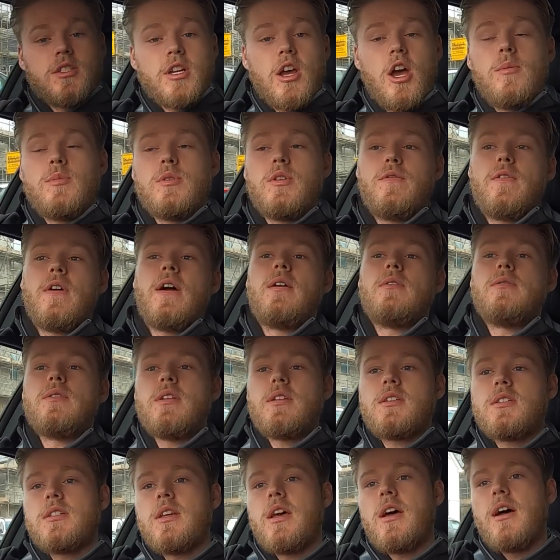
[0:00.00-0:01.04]
I hope you found
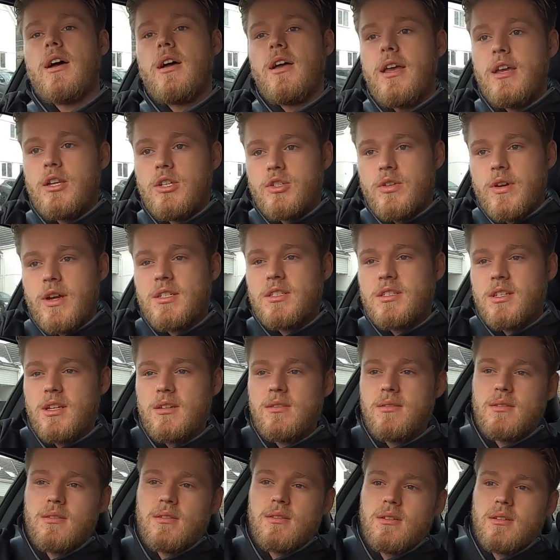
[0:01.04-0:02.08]
this interesting.
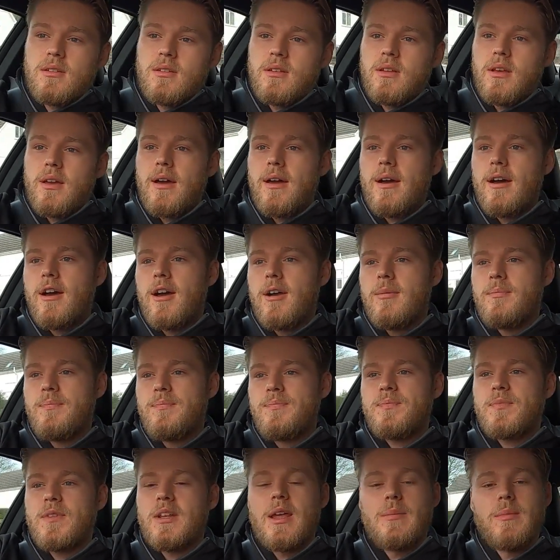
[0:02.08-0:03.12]

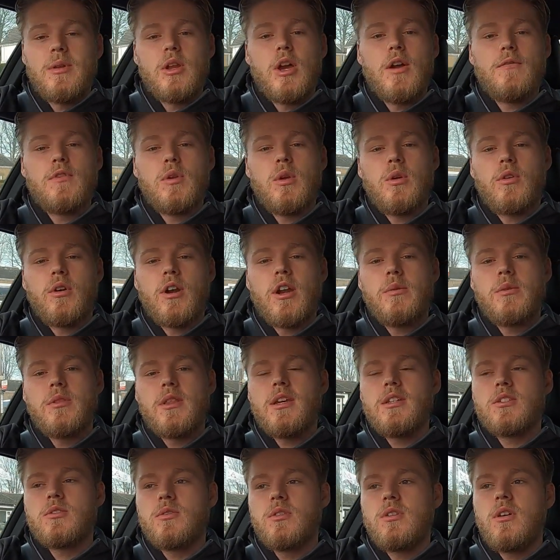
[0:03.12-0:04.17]
Let me know if you agree with
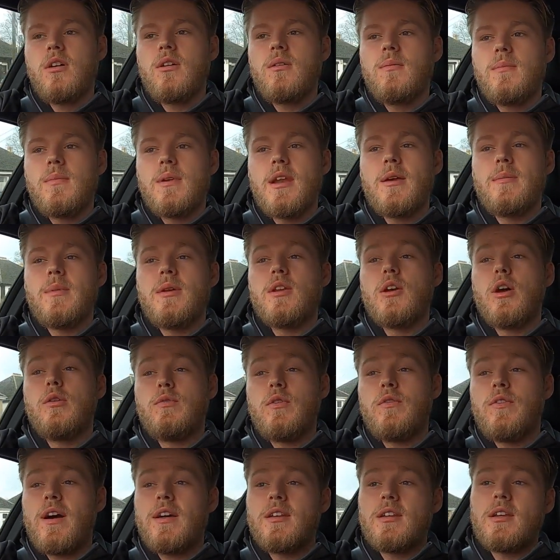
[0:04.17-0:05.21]
these or not. Let me know if
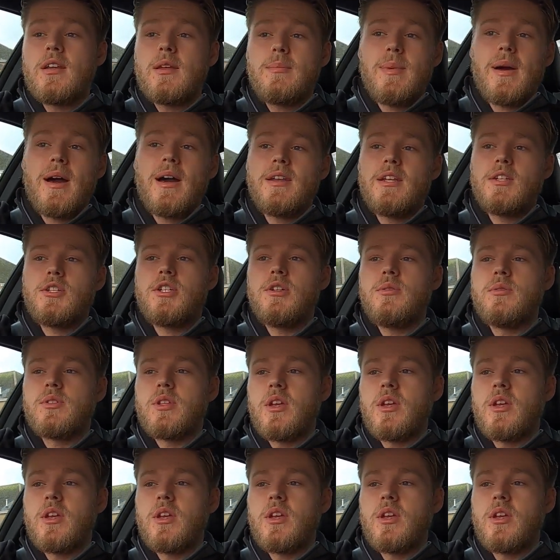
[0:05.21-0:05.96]
you've had any bad issues